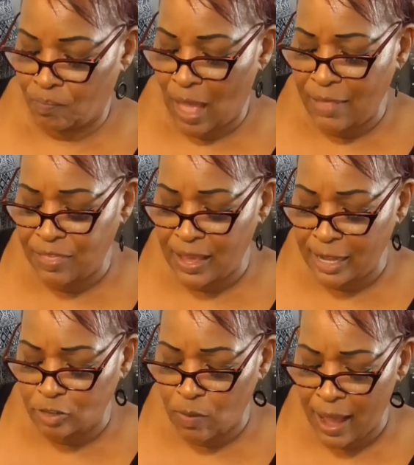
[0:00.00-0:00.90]
I think
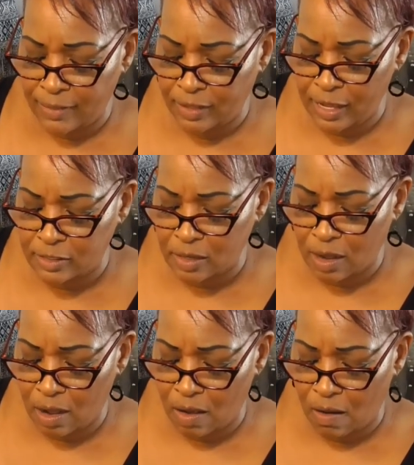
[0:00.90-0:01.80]
I tried these
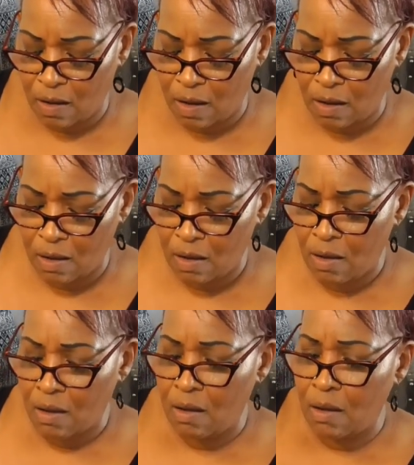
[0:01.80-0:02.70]

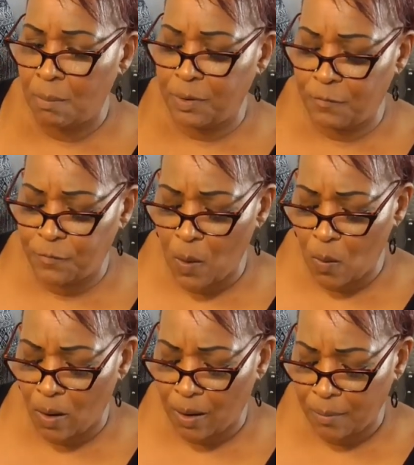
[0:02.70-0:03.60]

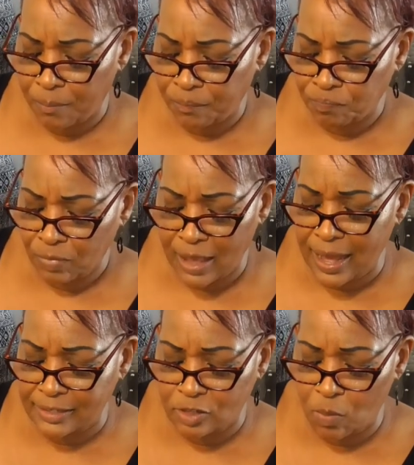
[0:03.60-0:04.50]
before. They
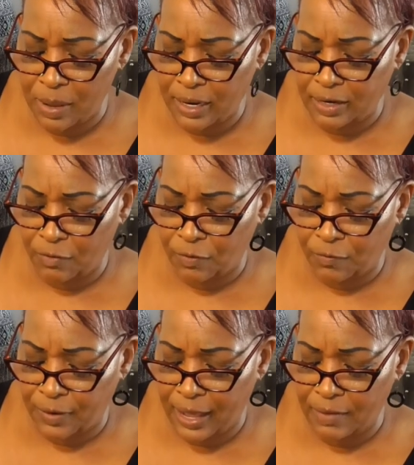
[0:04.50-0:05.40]
got so many
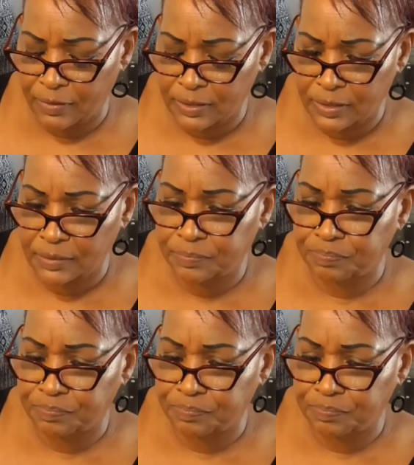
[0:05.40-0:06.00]
different flavors.